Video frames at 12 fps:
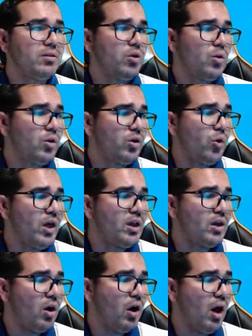create
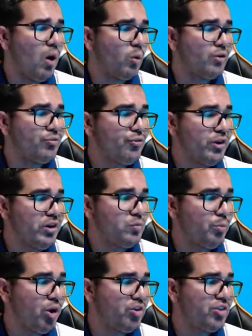our first
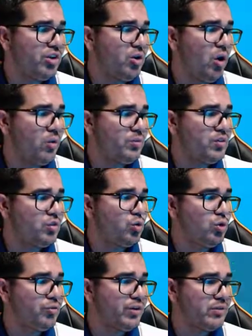project on Studio
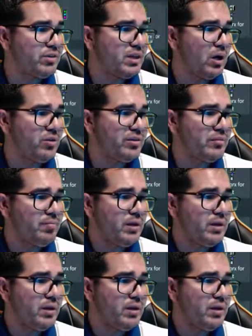5000.